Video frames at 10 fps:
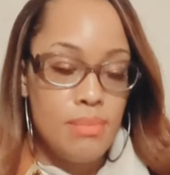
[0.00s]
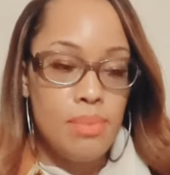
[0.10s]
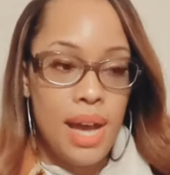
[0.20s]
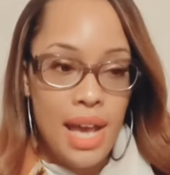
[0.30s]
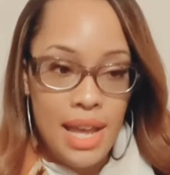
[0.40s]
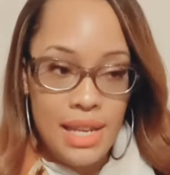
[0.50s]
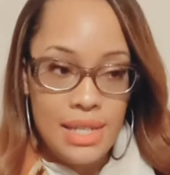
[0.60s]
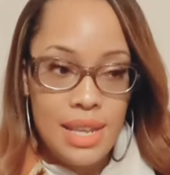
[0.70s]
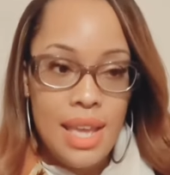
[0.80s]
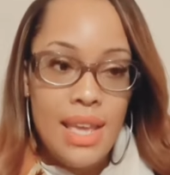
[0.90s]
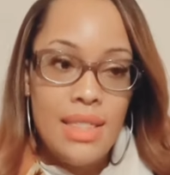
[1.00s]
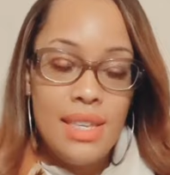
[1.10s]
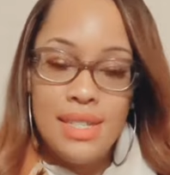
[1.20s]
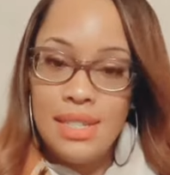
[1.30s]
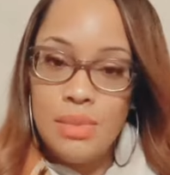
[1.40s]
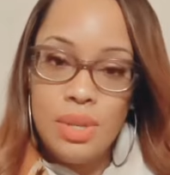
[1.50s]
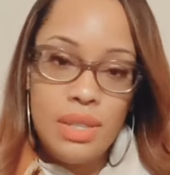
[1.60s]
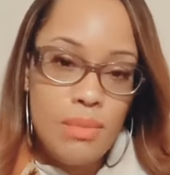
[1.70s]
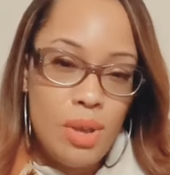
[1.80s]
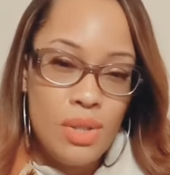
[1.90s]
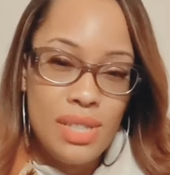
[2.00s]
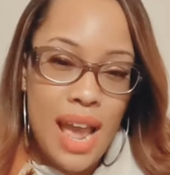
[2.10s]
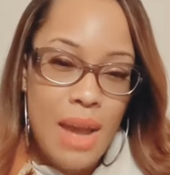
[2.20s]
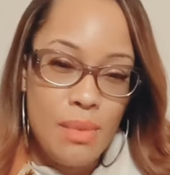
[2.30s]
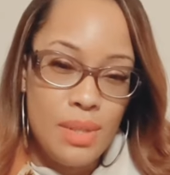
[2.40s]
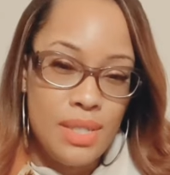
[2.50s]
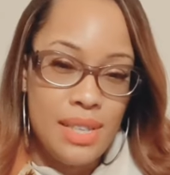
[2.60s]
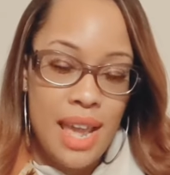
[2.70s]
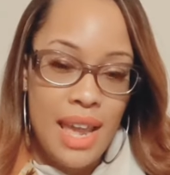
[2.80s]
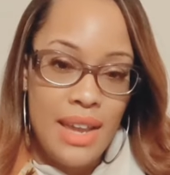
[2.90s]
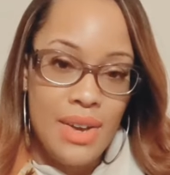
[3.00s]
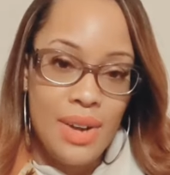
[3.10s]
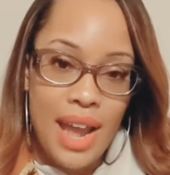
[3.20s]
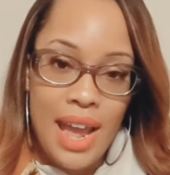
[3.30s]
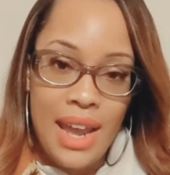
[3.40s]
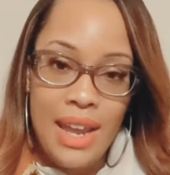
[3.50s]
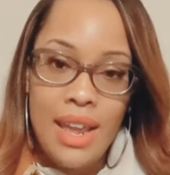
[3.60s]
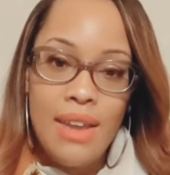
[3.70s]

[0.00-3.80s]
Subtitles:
But this is what the Most High was saying, okay?